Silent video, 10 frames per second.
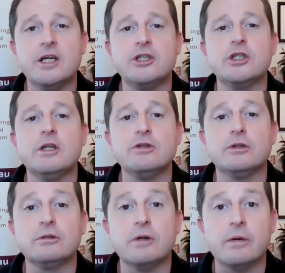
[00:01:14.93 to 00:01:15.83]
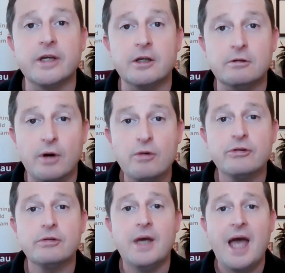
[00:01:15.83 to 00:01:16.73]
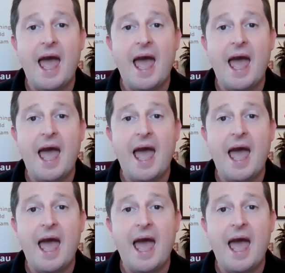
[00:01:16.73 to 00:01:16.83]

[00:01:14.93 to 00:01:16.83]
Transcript: achieves ongoing growth